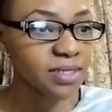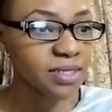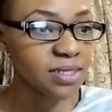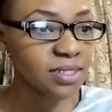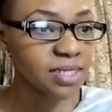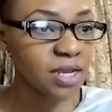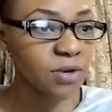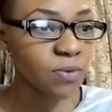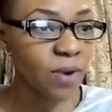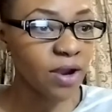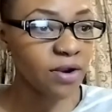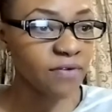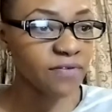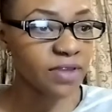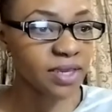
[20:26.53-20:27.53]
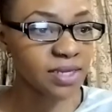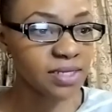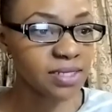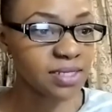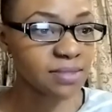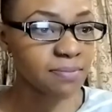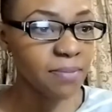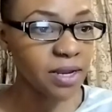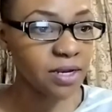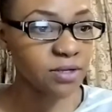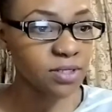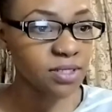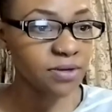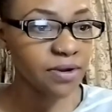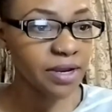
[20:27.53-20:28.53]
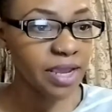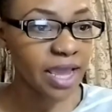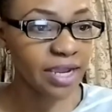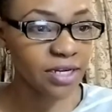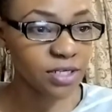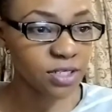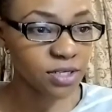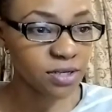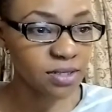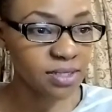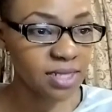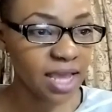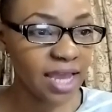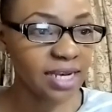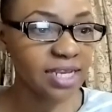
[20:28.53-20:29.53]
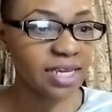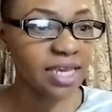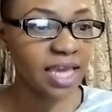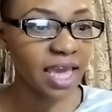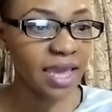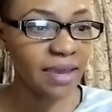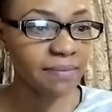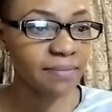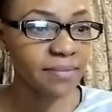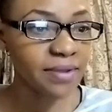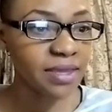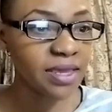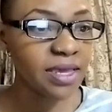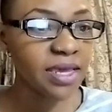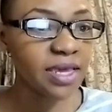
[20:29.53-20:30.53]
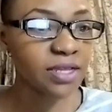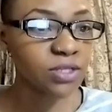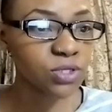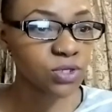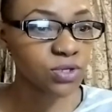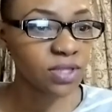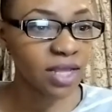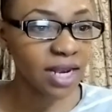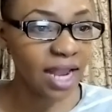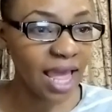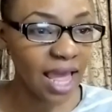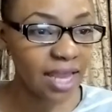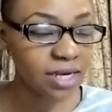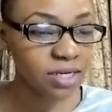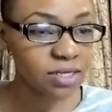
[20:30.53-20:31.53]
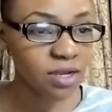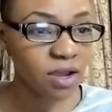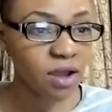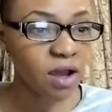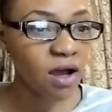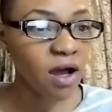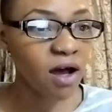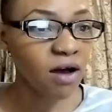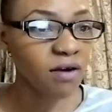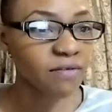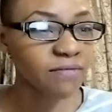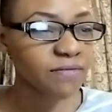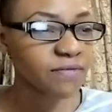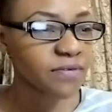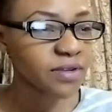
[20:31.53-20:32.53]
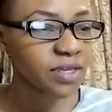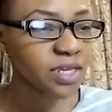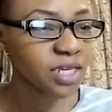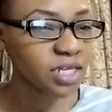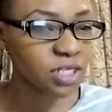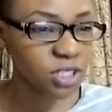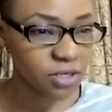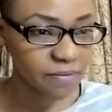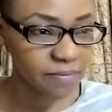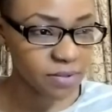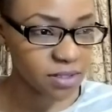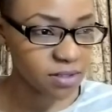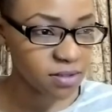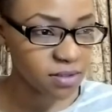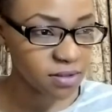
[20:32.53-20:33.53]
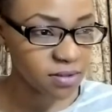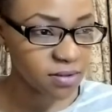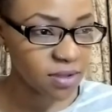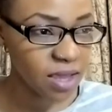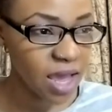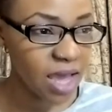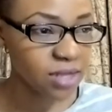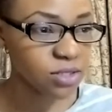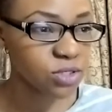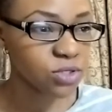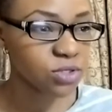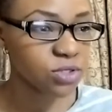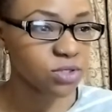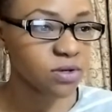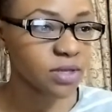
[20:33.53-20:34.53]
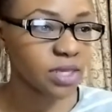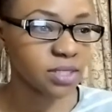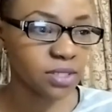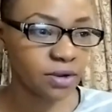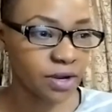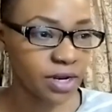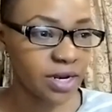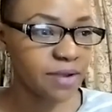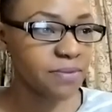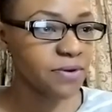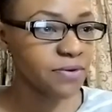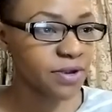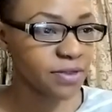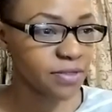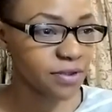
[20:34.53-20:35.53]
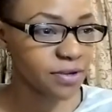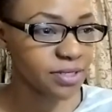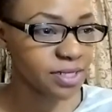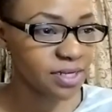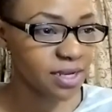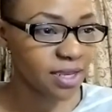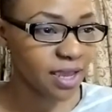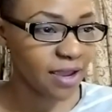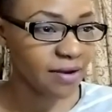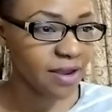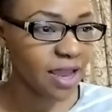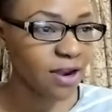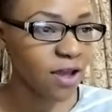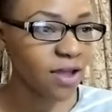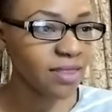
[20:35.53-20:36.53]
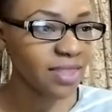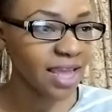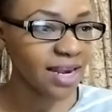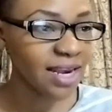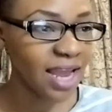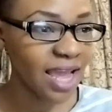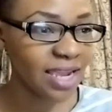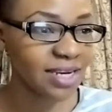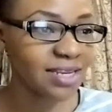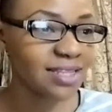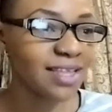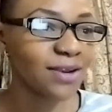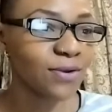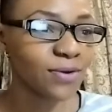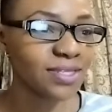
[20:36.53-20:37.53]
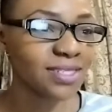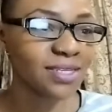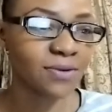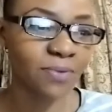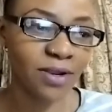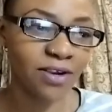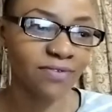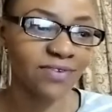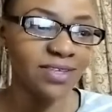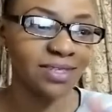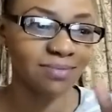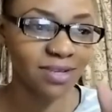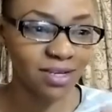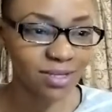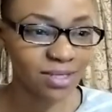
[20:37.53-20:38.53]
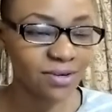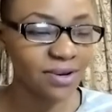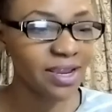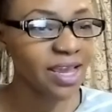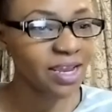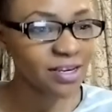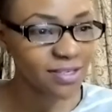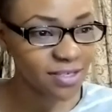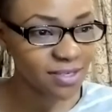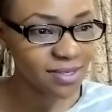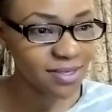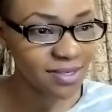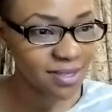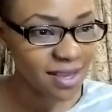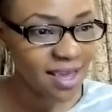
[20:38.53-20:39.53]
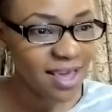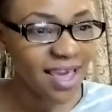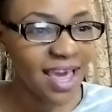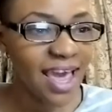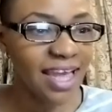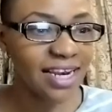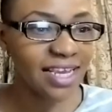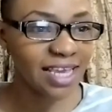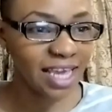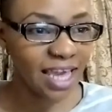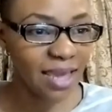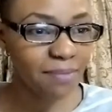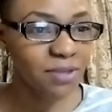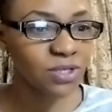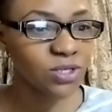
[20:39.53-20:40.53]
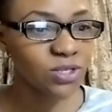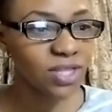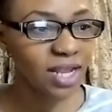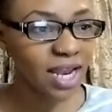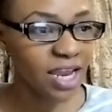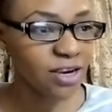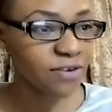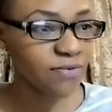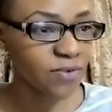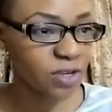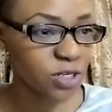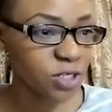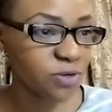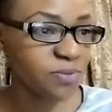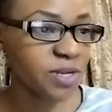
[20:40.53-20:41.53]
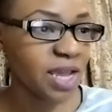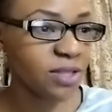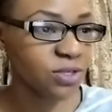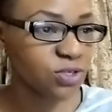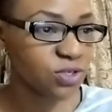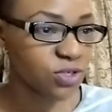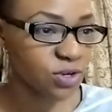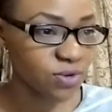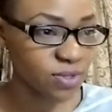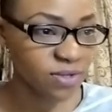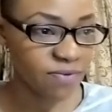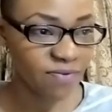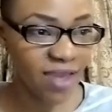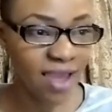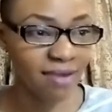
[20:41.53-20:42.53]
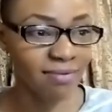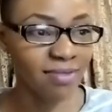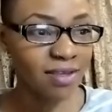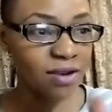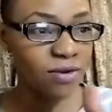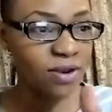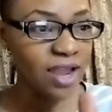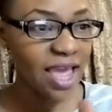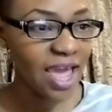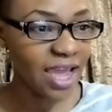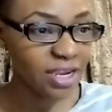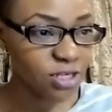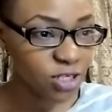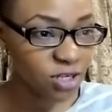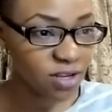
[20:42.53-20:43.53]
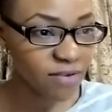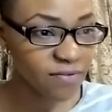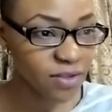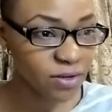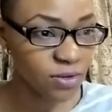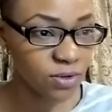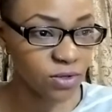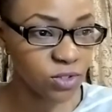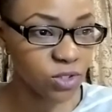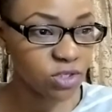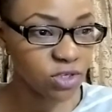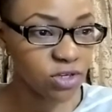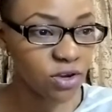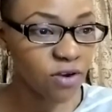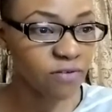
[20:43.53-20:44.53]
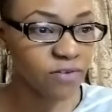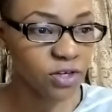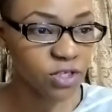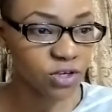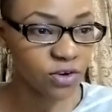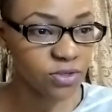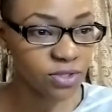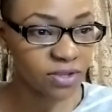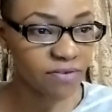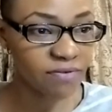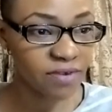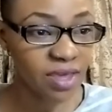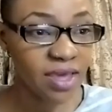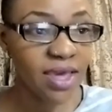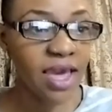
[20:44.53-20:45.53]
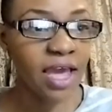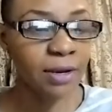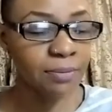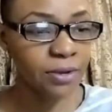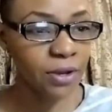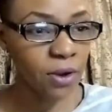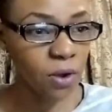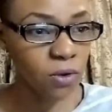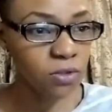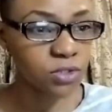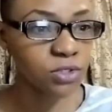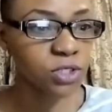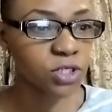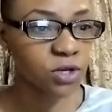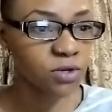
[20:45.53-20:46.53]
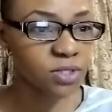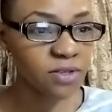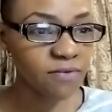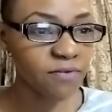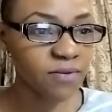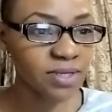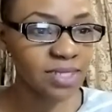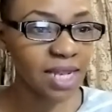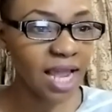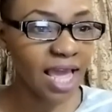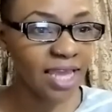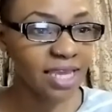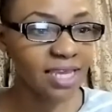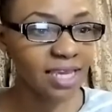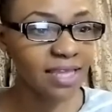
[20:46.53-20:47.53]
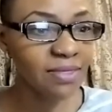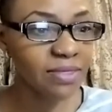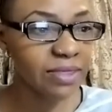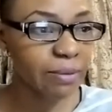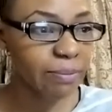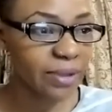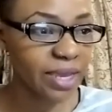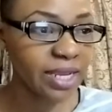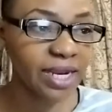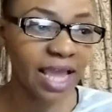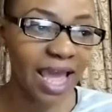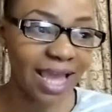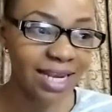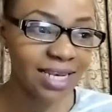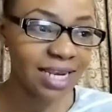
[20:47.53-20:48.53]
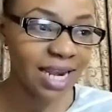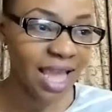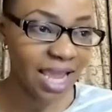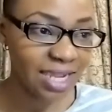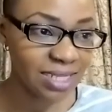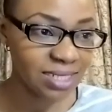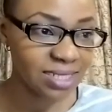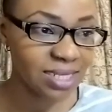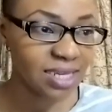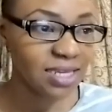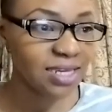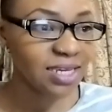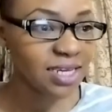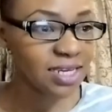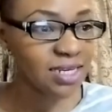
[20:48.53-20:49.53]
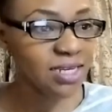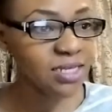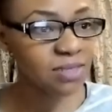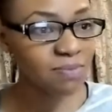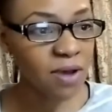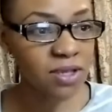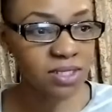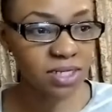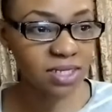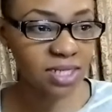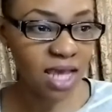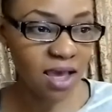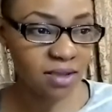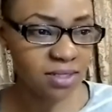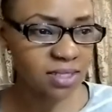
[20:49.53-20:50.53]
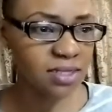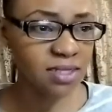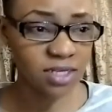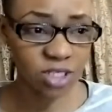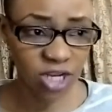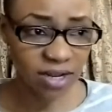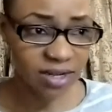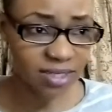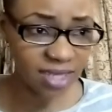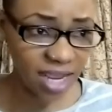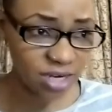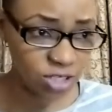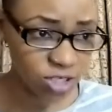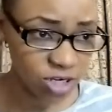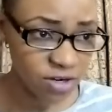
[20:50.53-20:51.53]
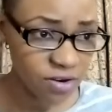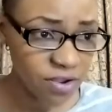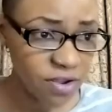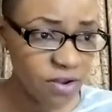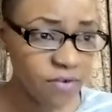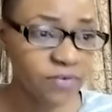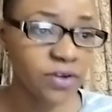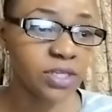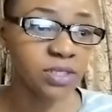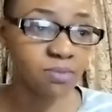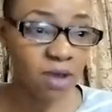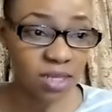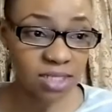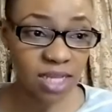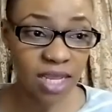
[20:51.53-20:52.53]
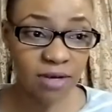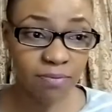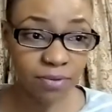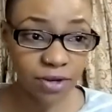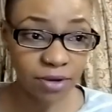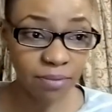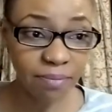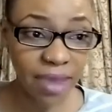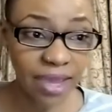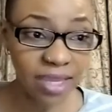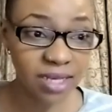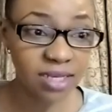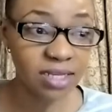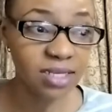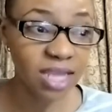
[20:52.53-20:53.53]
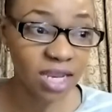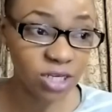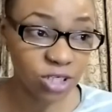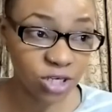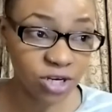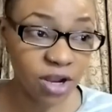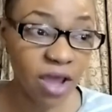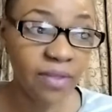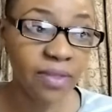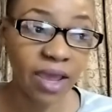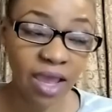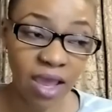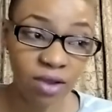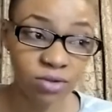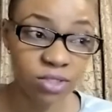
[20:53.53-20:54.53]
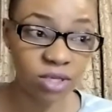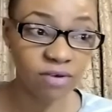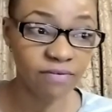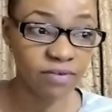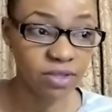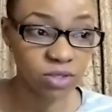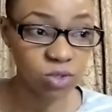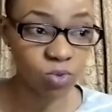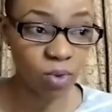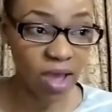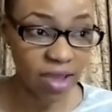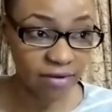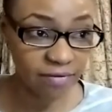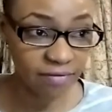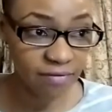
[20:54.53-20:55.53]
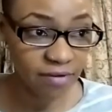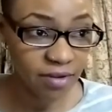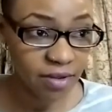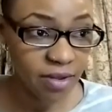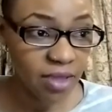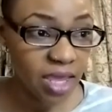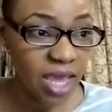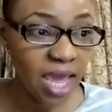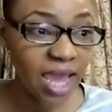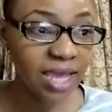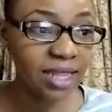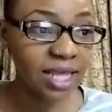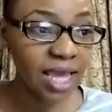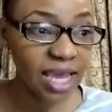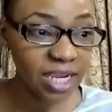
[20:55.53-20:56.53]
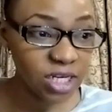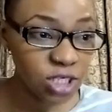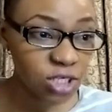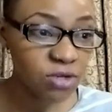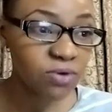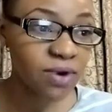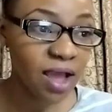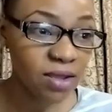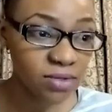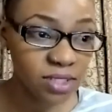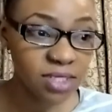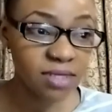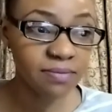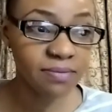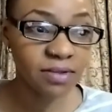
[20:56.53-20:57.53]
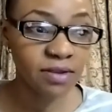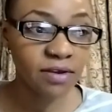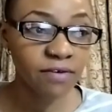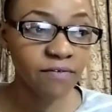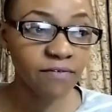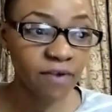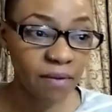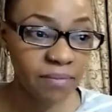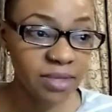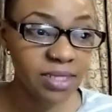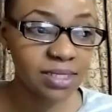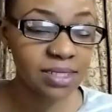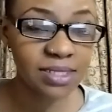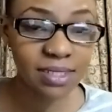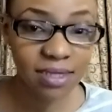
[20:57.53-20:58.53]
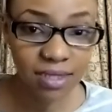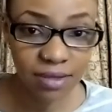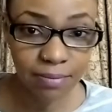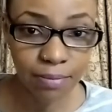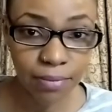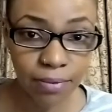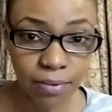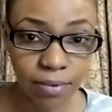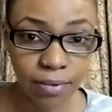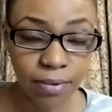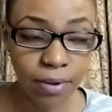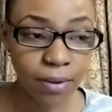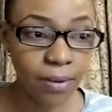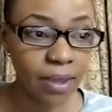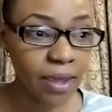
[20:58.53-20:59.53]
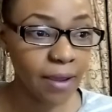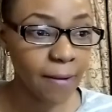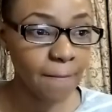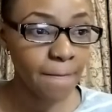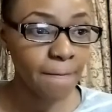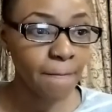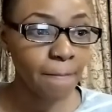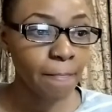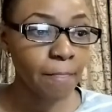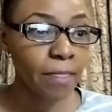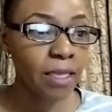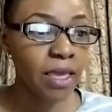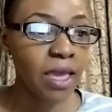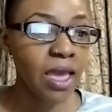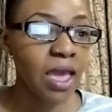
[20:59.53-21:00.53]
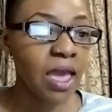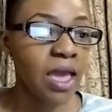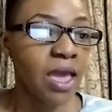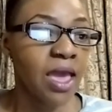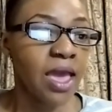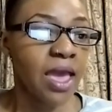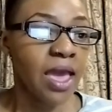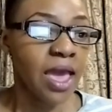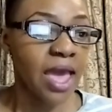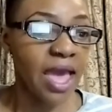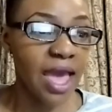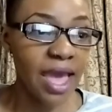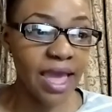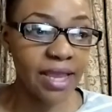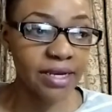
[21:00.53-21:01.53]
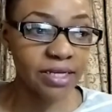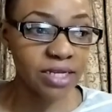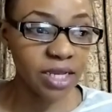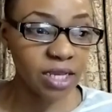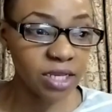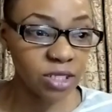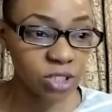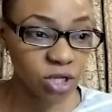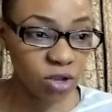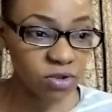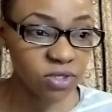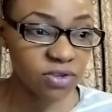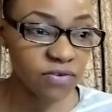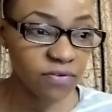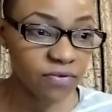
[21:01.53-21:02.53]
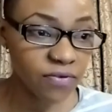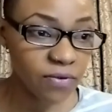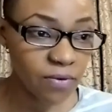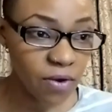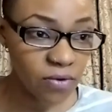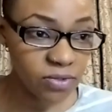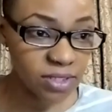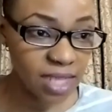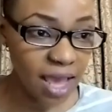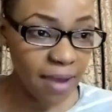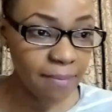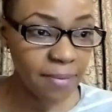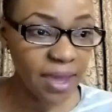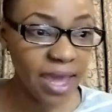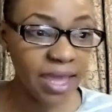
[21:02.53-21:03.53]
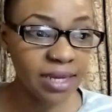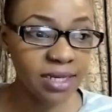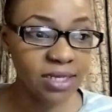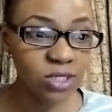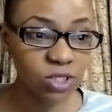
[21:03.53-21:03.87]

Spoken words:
Sent one of his ministering angels, and he came into the land of Egypt okay, sorry, let me read 13 again. And on that night, the Lord sent one of his ministering angels, and he came into the land of Egypt unto Joseph. And the angel of the Lord stood over Joseph, and behold, Joseph was lying in the bed at night in his master's house in the dungeon, for his master had put him back in the dungeon on account of his wife. And the angel roused him from his sleep, okay? And Joseph rose up and